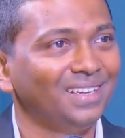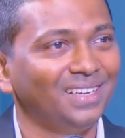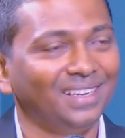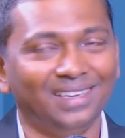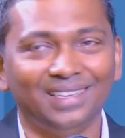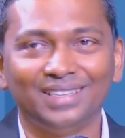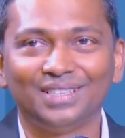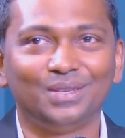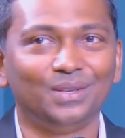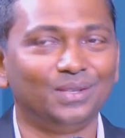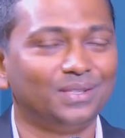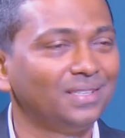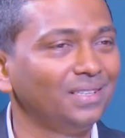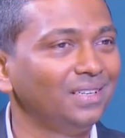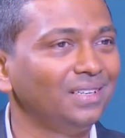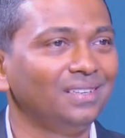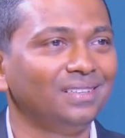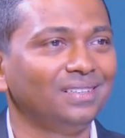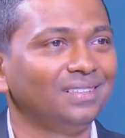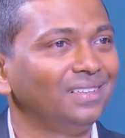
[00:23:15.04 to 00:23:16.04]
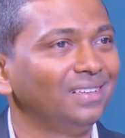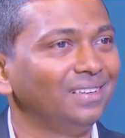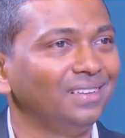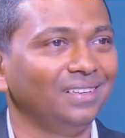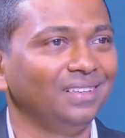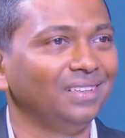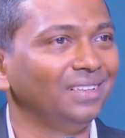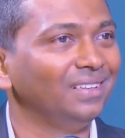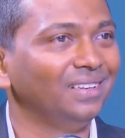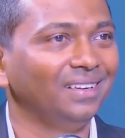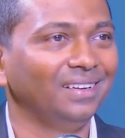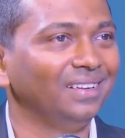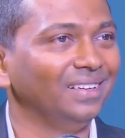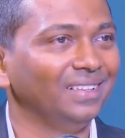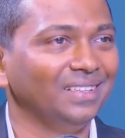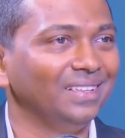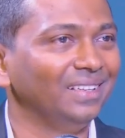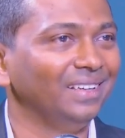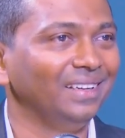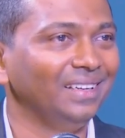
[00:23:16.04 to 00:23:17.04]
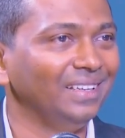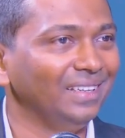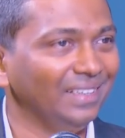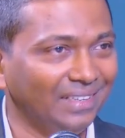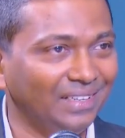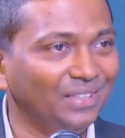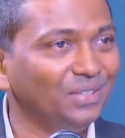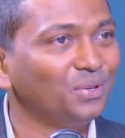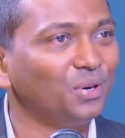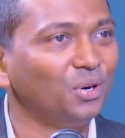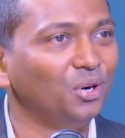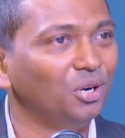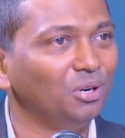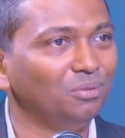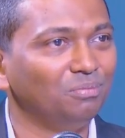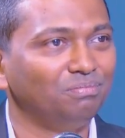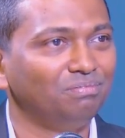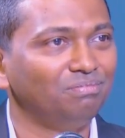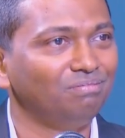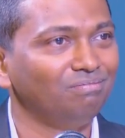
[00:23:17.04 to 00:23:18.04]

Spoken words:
In Switzerland, in Europe,